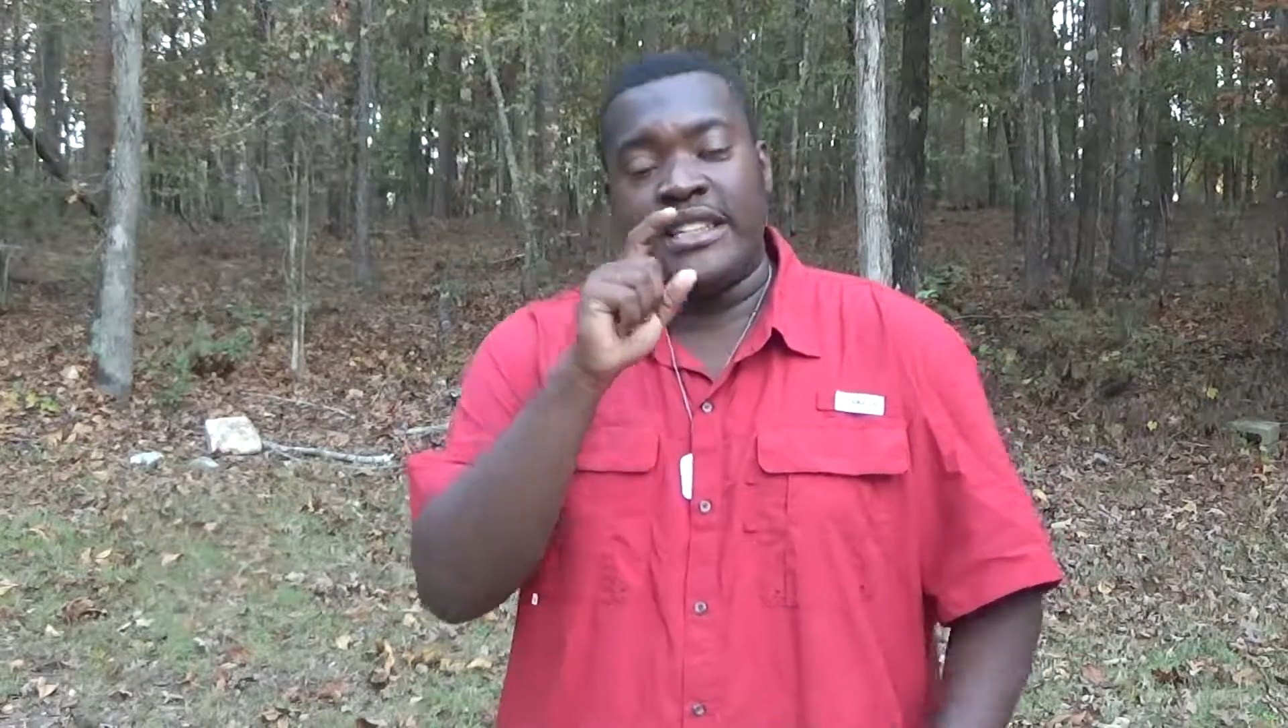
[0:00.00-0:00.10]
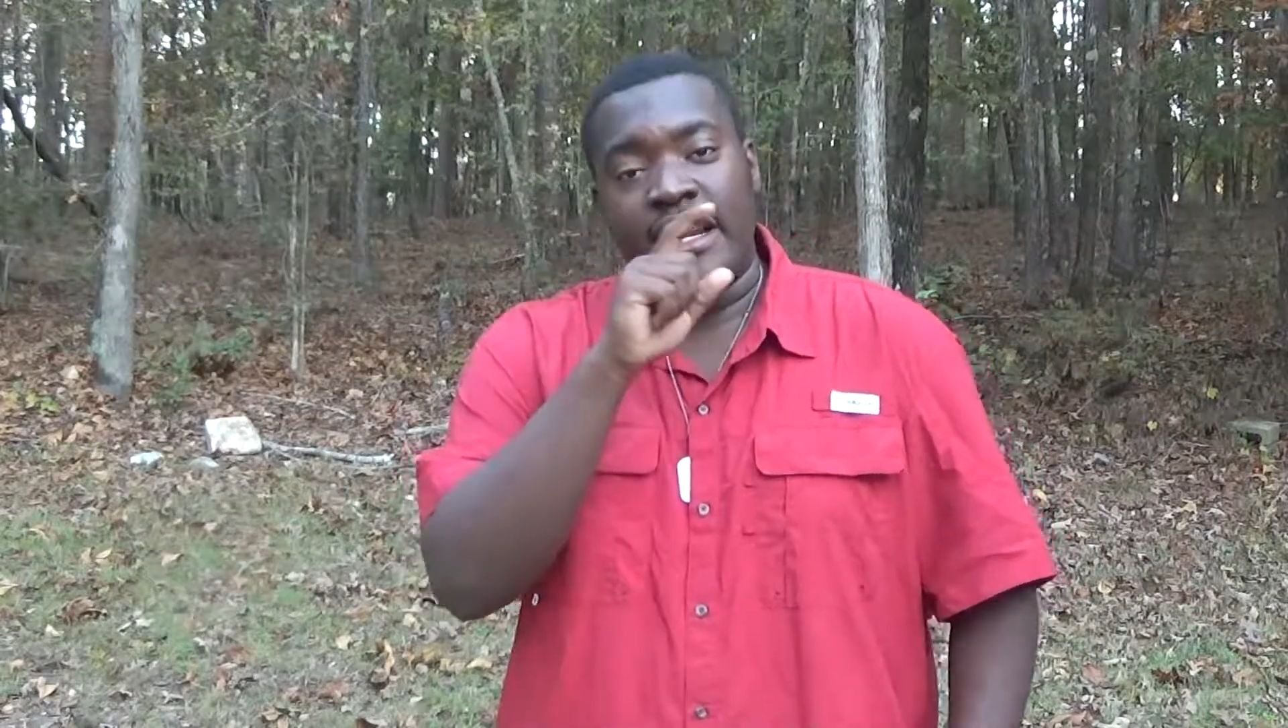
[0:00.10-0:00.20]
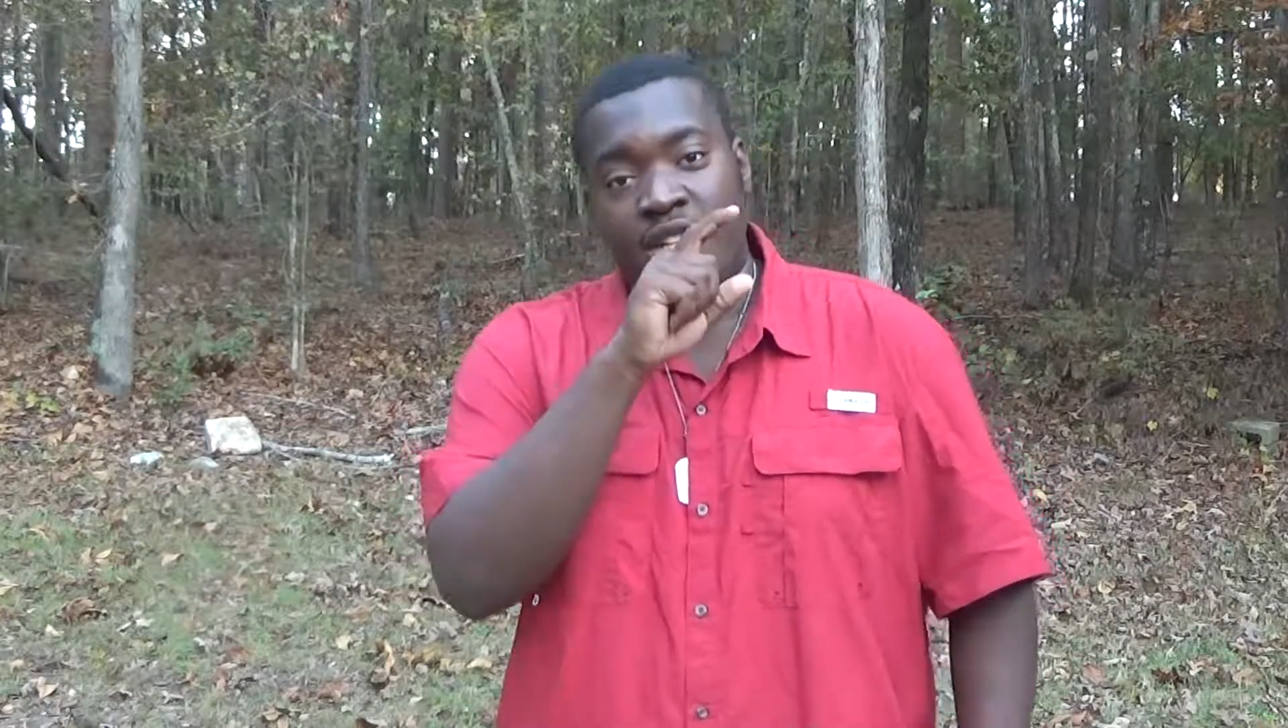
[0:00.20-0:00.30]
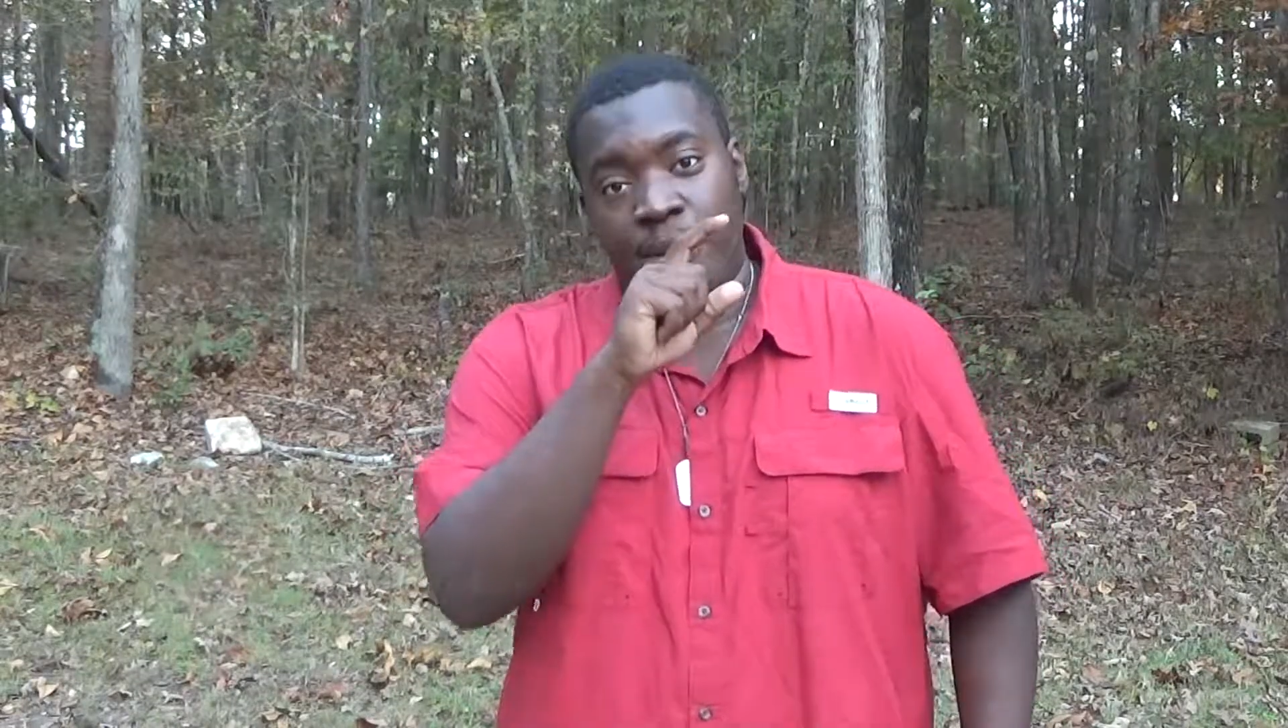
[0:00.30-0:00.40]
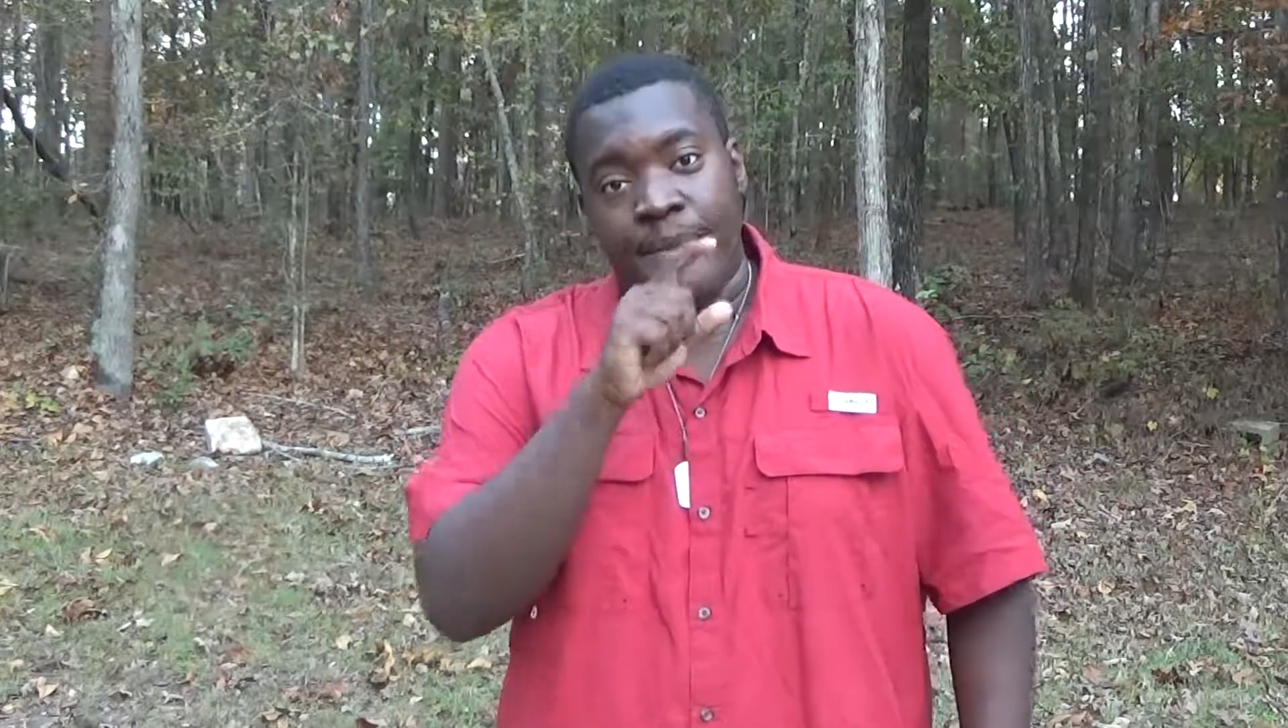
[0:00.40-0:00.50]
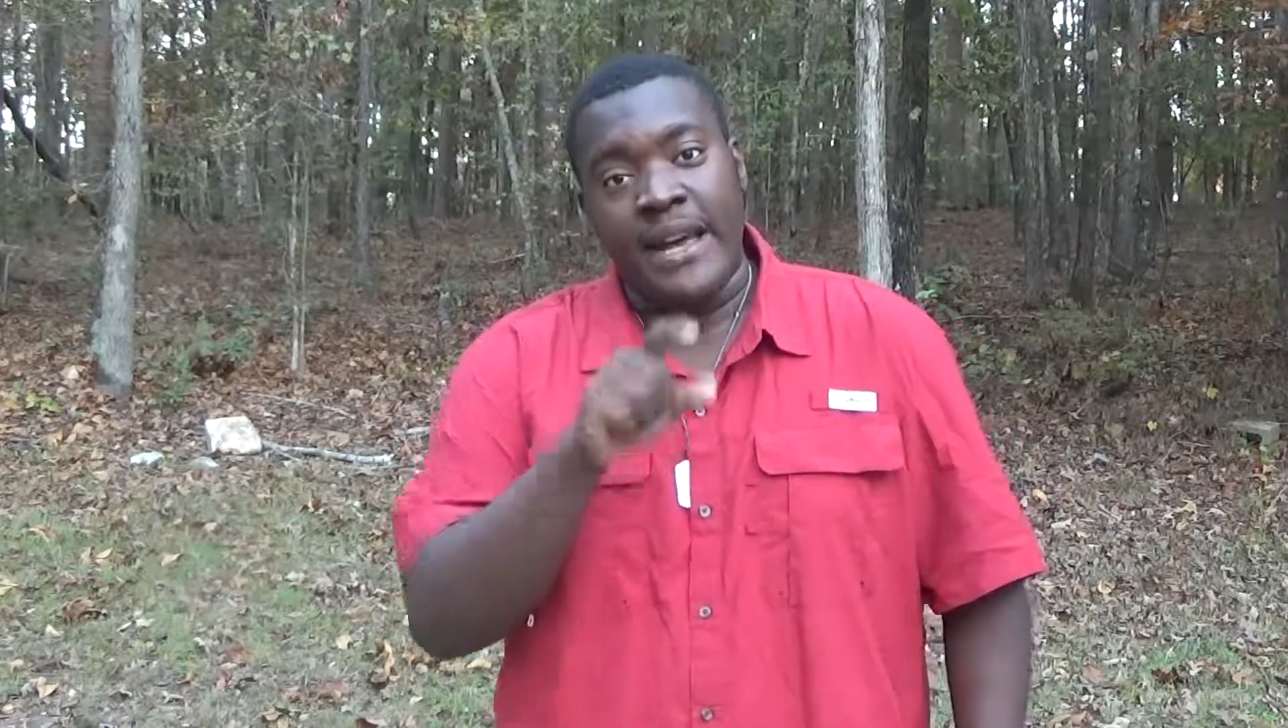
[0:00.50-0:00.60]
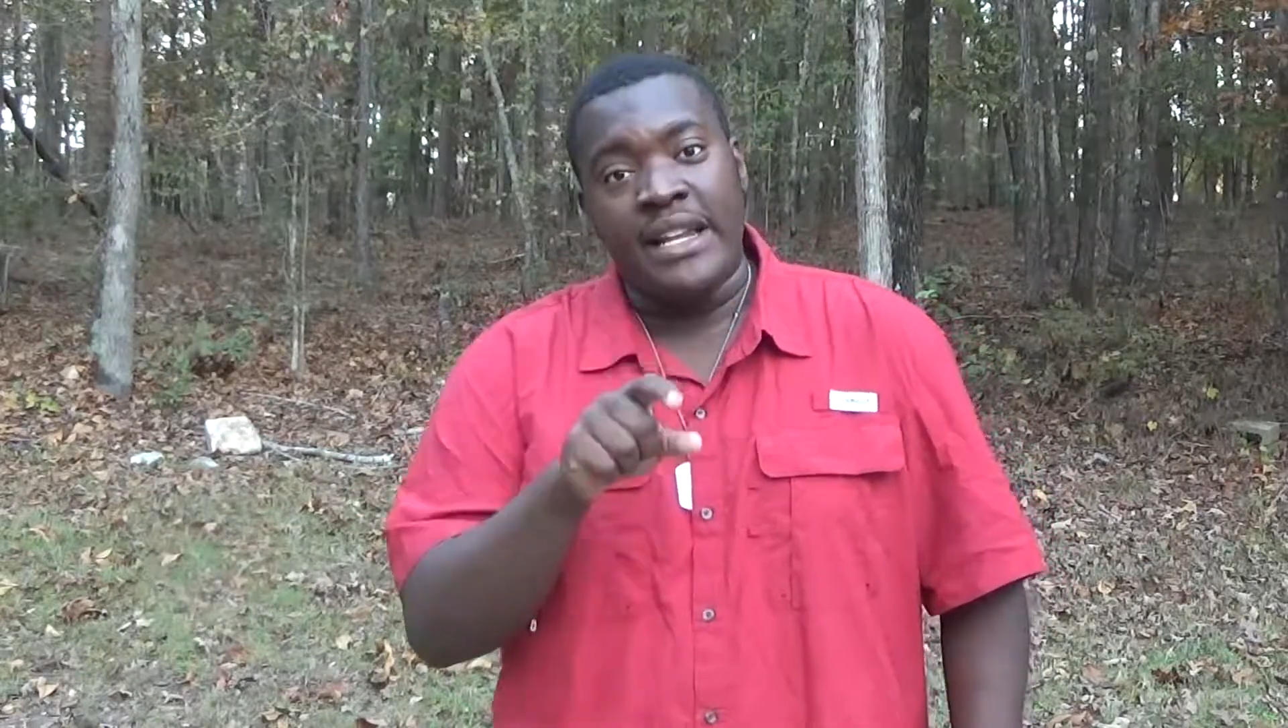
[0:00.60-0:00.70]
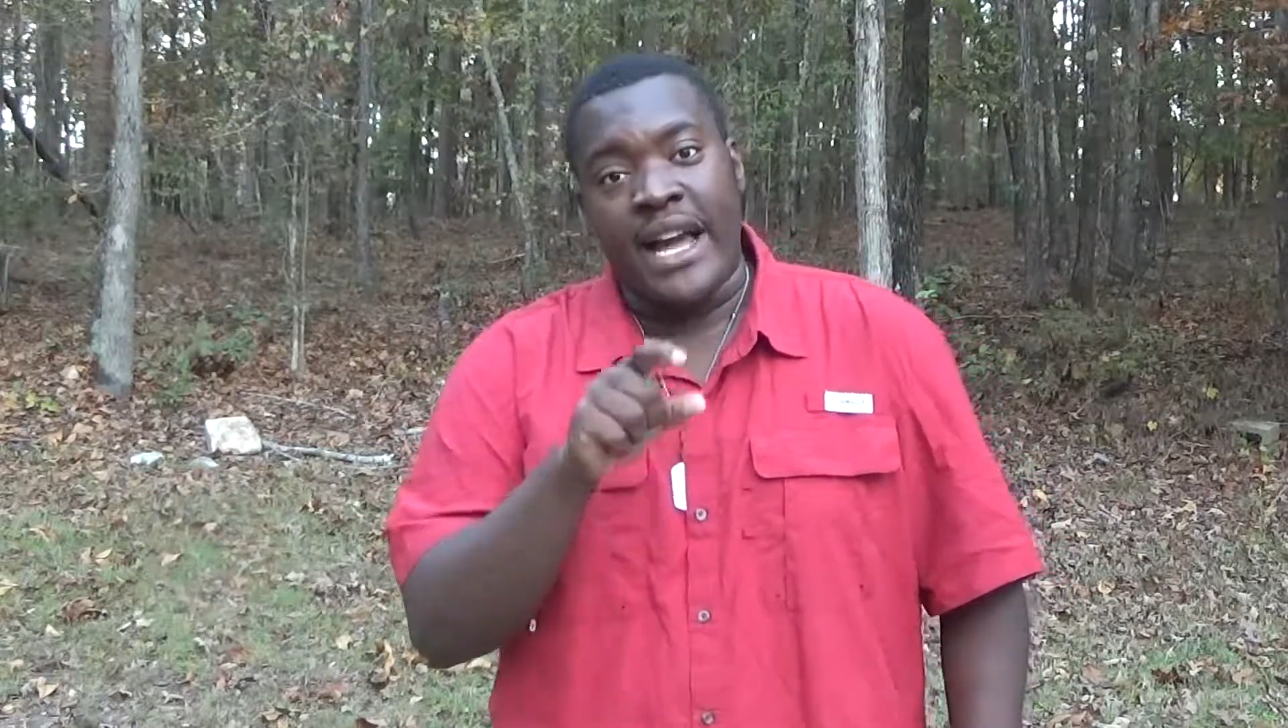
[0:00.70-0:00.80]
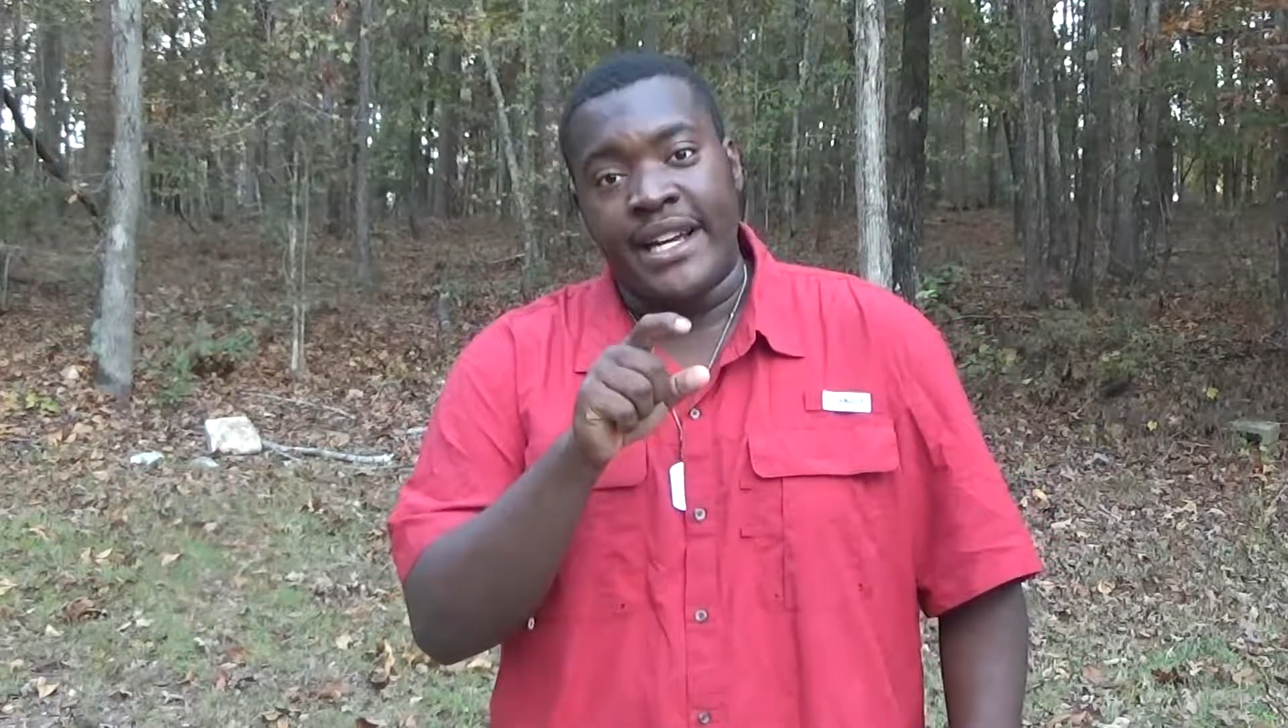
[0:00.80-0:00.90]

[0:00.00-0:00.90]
that little bell